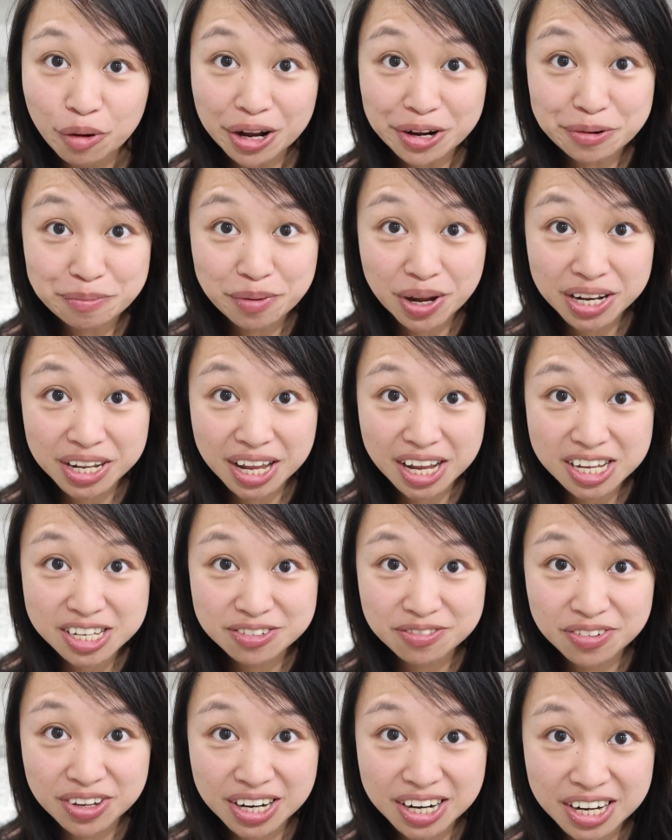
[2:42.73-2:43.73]
Watch my next
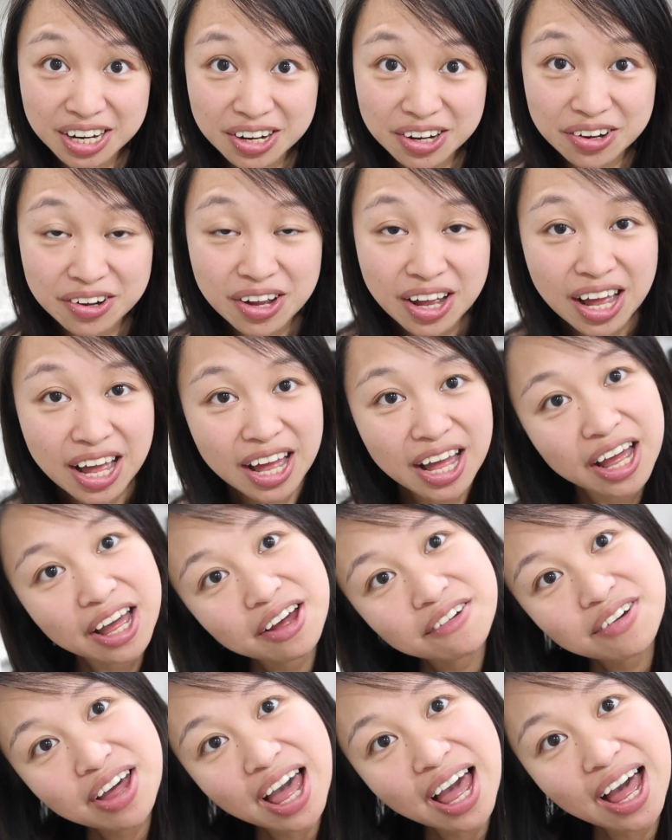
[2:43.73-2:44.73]
video
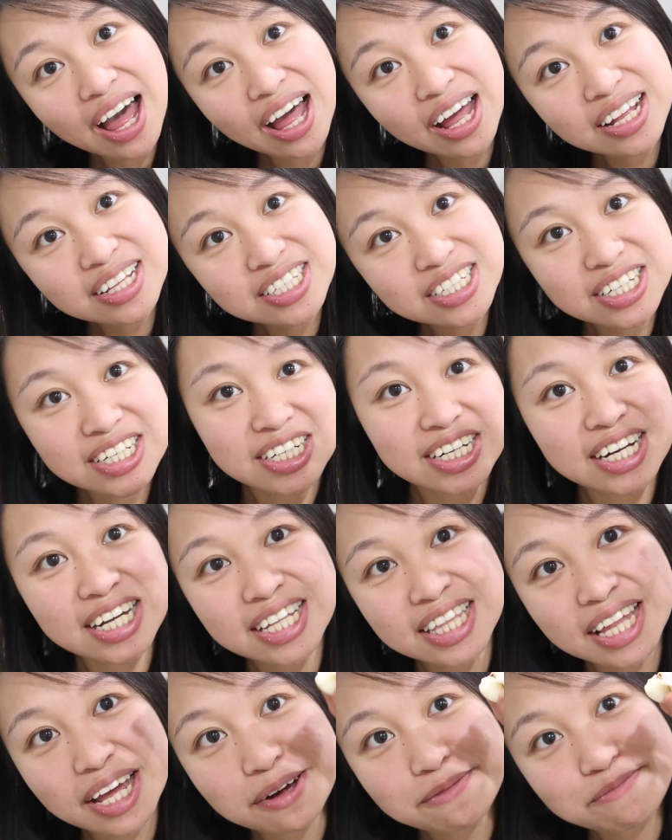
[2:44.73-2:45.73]
of how to cook
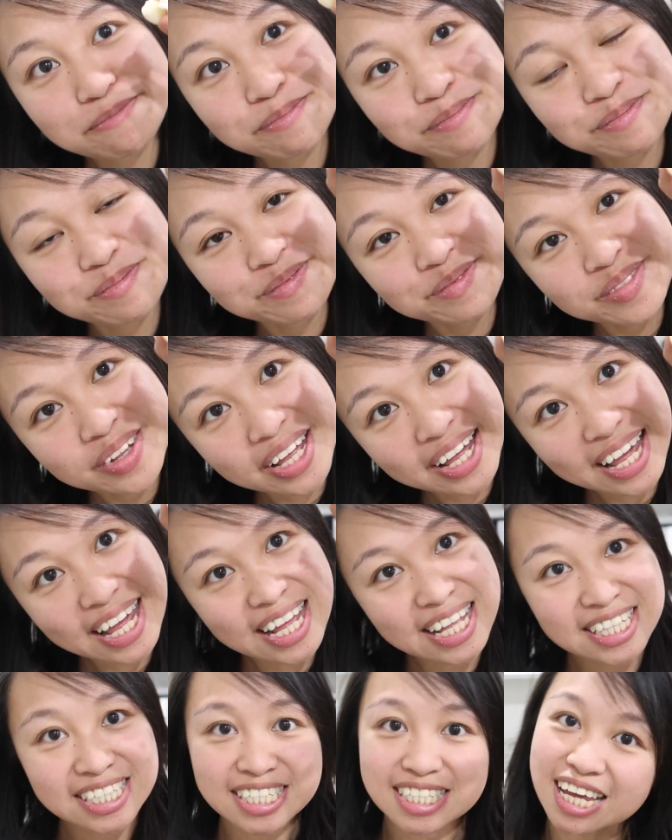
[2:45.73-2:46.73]
them
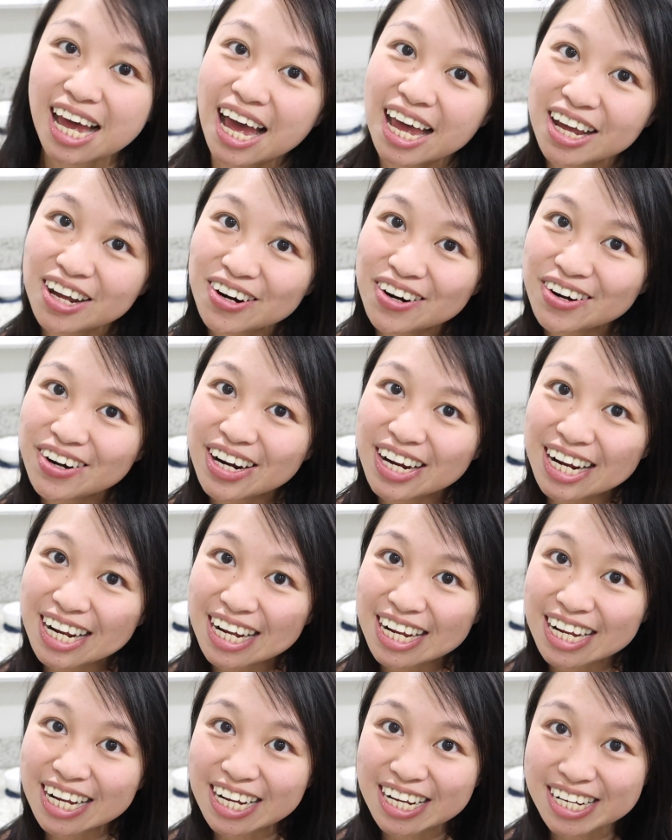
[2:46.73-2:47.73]
inside
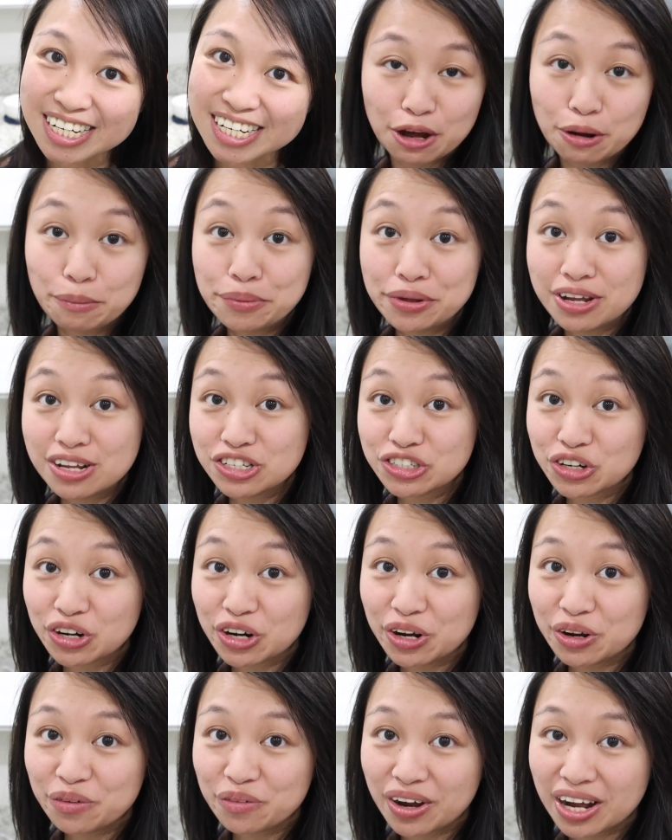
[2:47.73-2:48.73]
curry. hope you
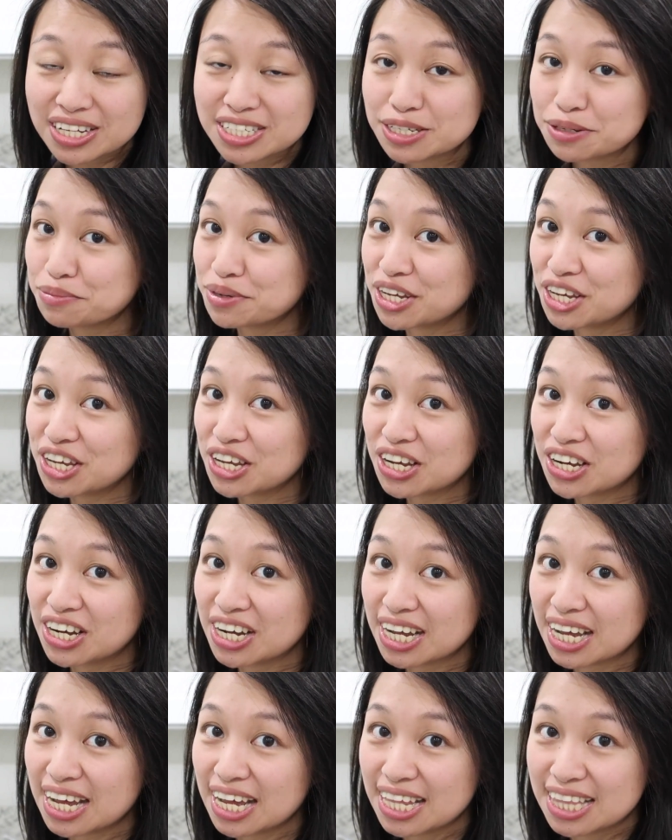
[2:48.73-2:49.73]
enjoy watching me
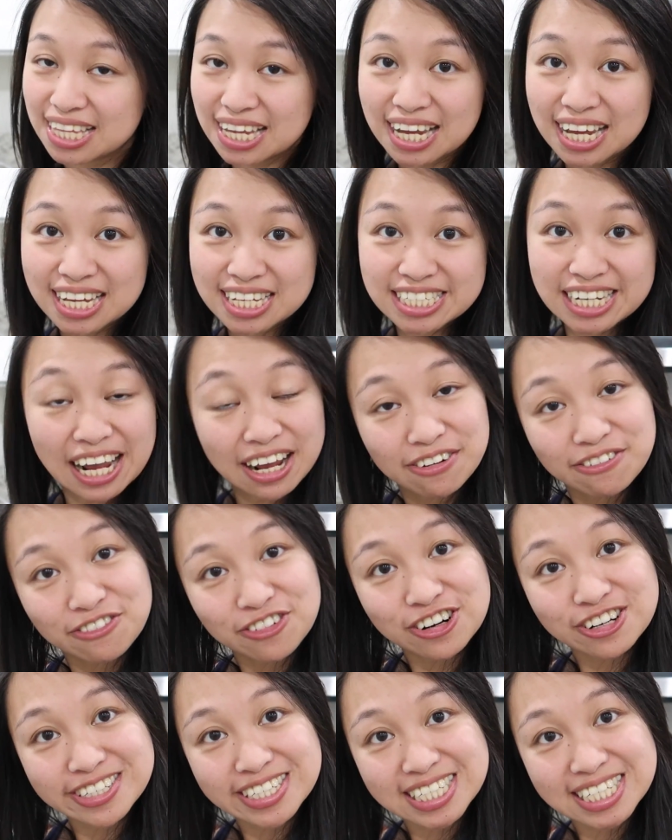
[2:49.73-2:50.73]
cook the
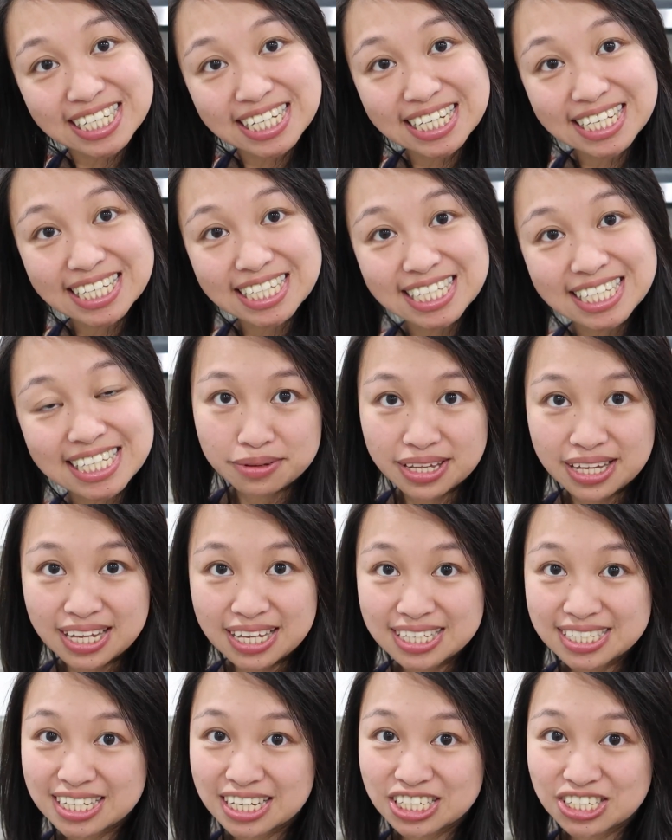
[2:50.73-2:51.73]
jackfruit seeds.
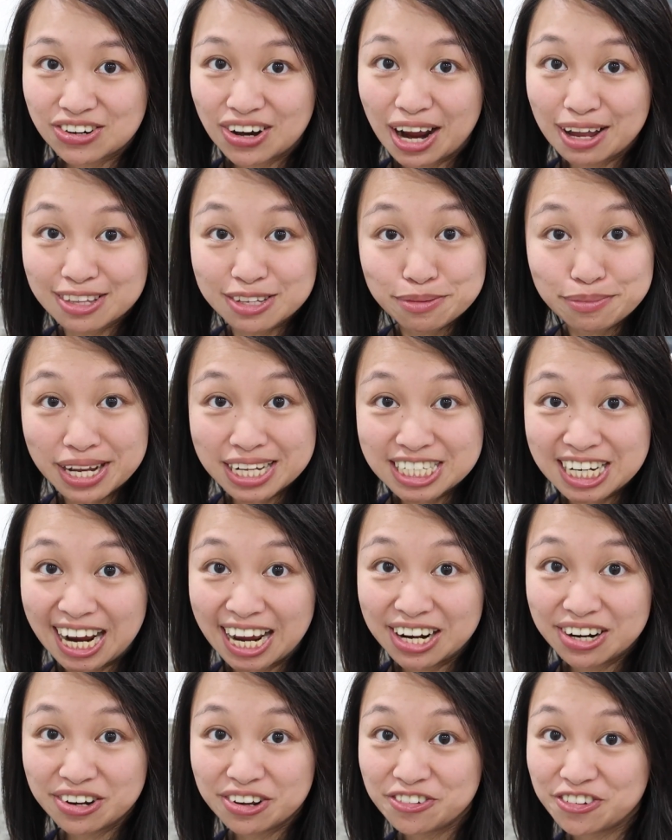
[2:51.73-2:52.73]
Please subscribe to my
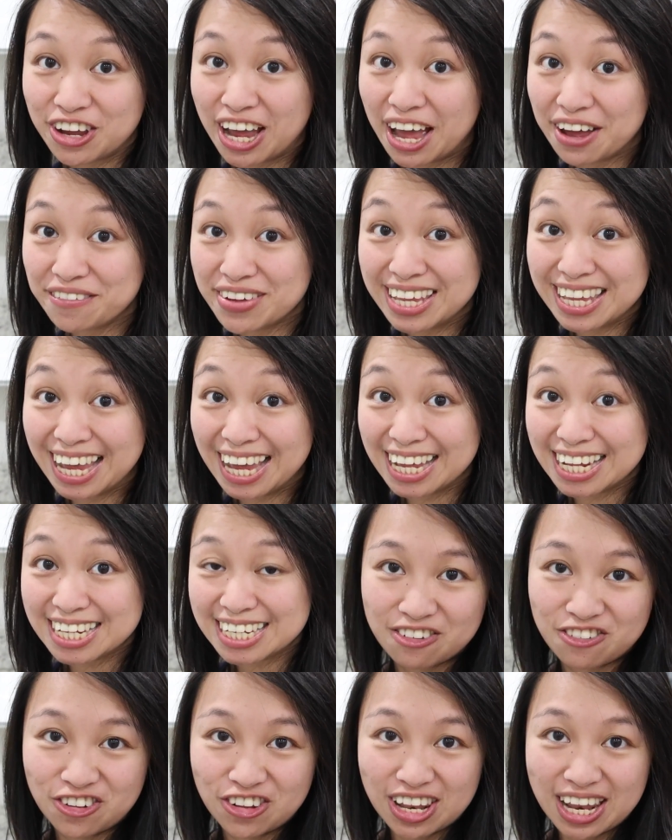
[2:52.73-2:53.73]
channel if you haven't yet.
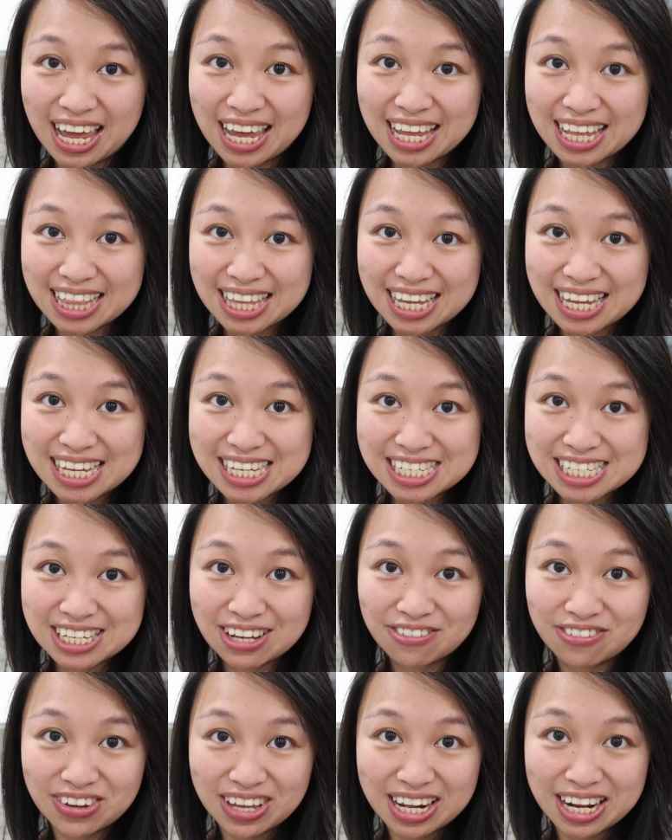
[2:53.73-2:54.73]
If you like this
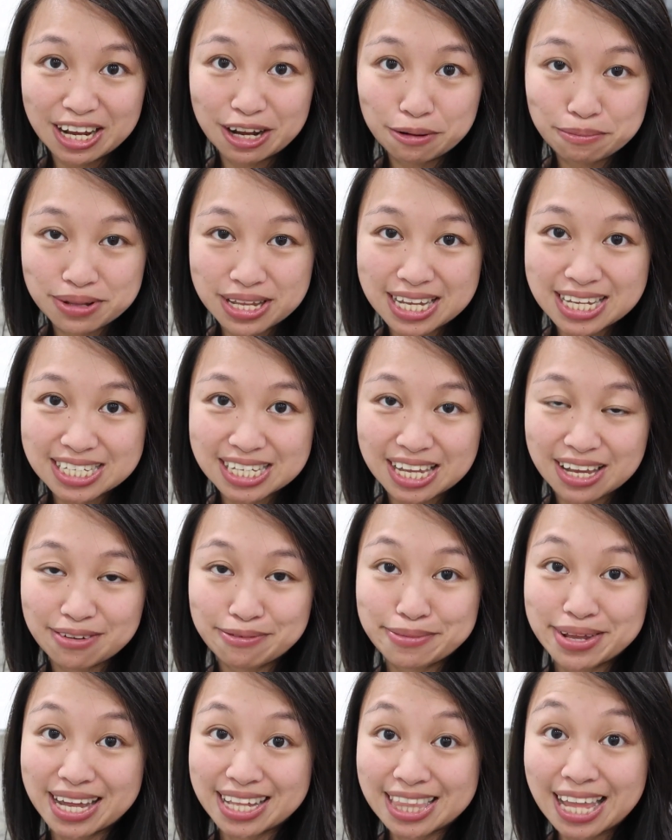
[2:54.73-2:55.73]
video, please give
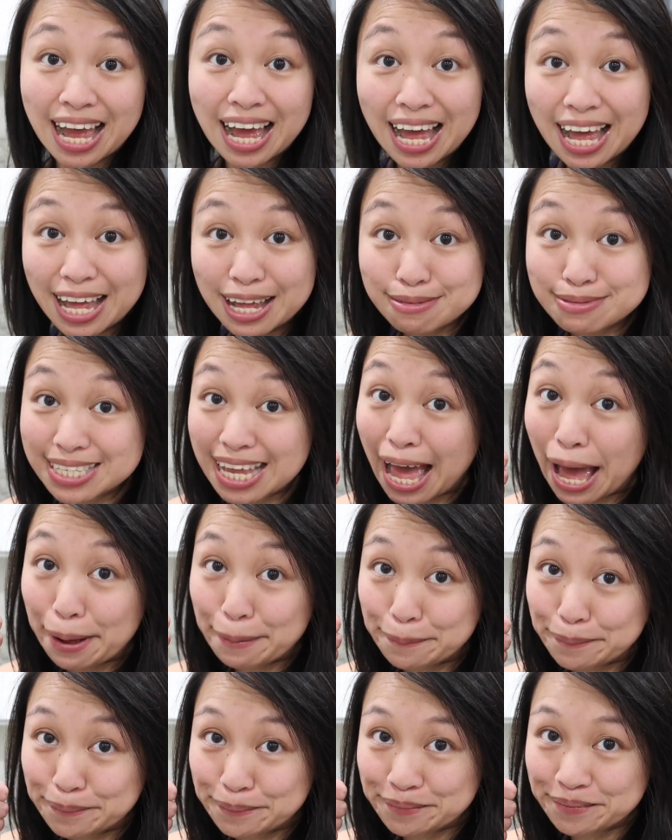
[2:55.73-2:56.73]
me a thumbs up.
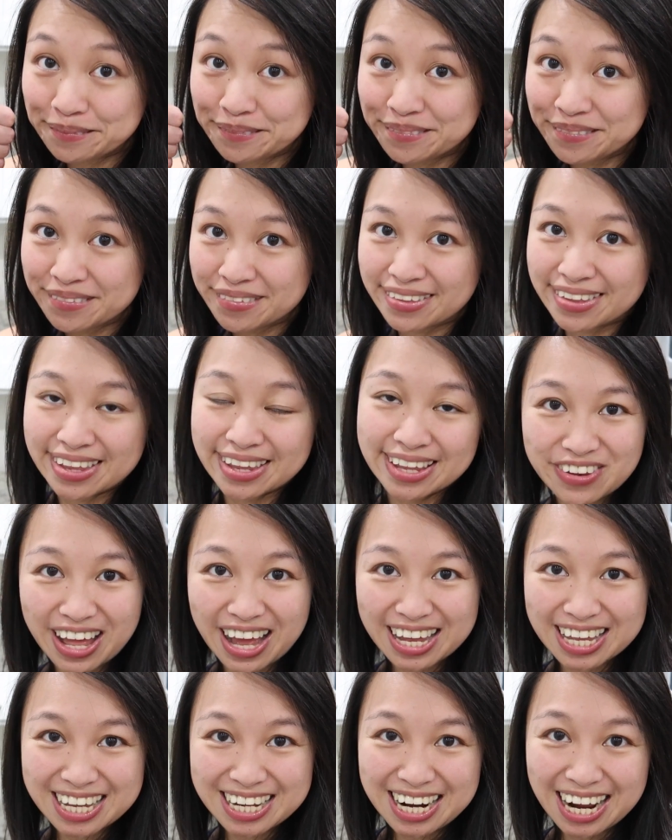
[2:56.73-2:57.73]

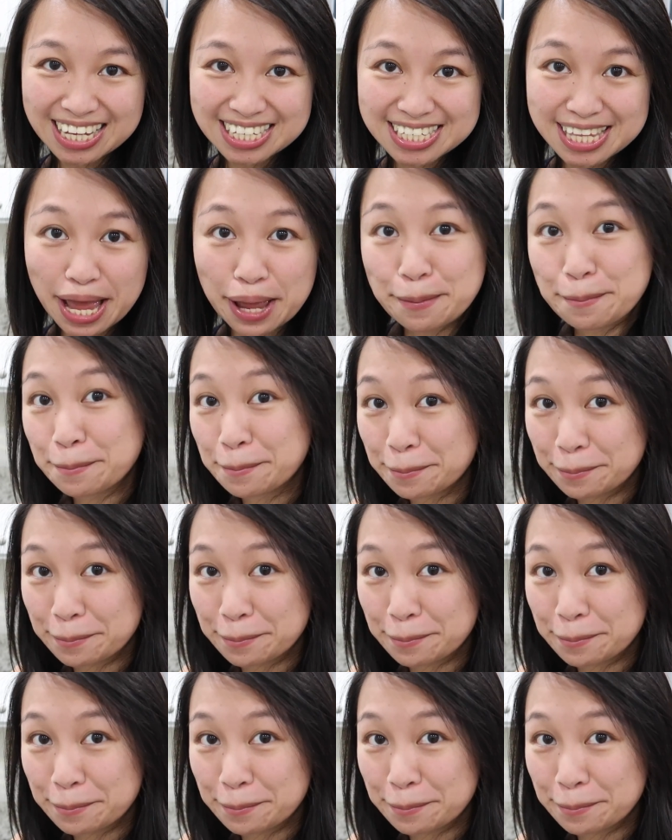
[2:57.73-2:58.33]
Vlog you next time.